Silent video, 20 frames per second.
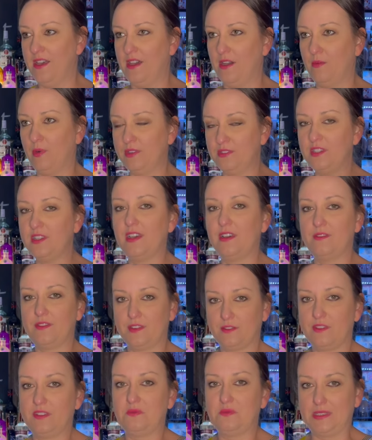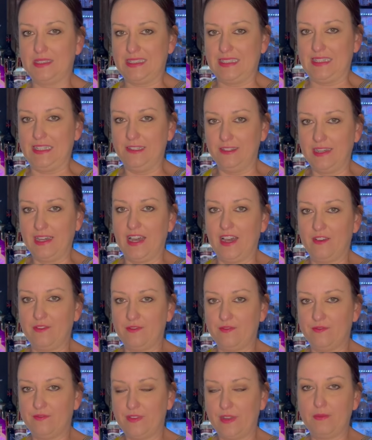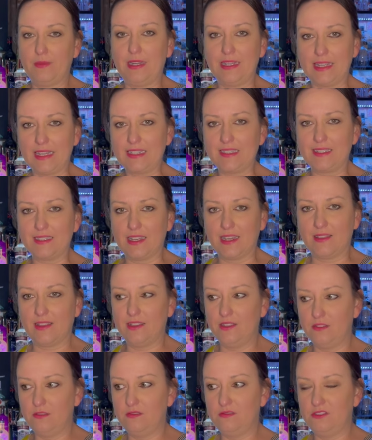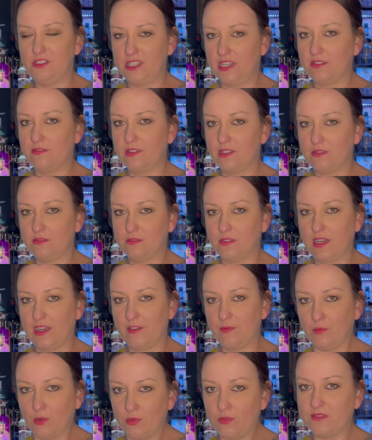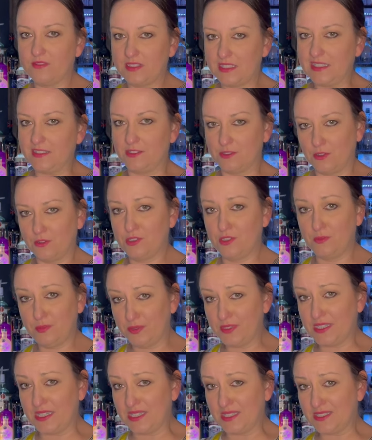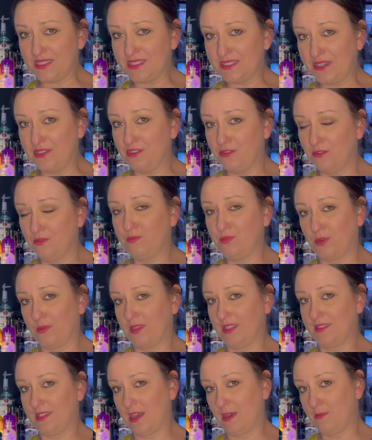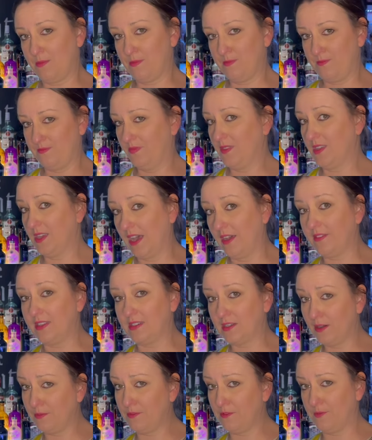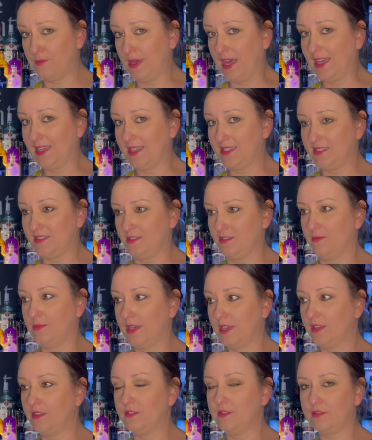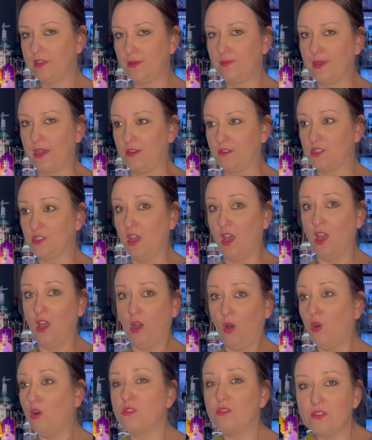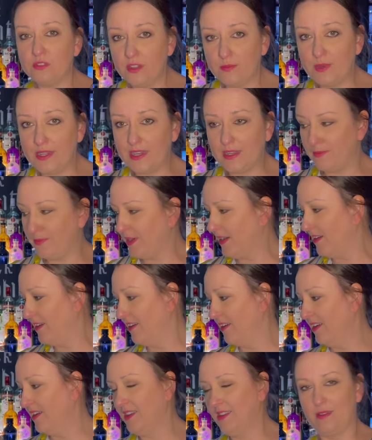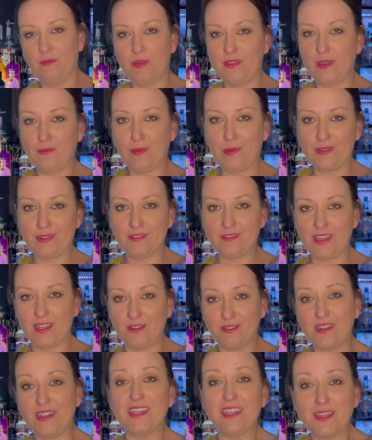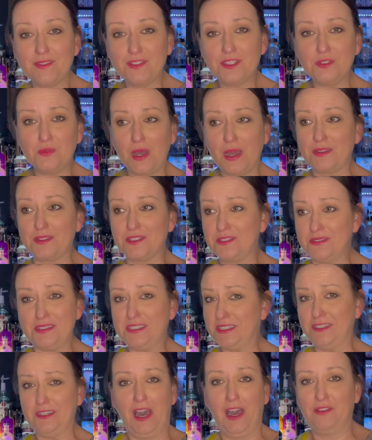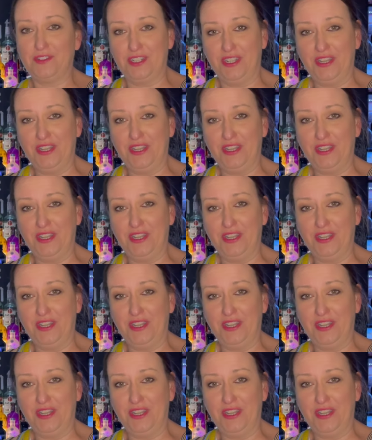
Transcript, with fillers: when you have a Christmas dinner, you have family get together, you generally will have more than six Yorkshire puddings. So you'll probably end up having a couple of packets that make you three pounds. Oh, hold on a minute, but but that bundle they only gives you one, so you still have to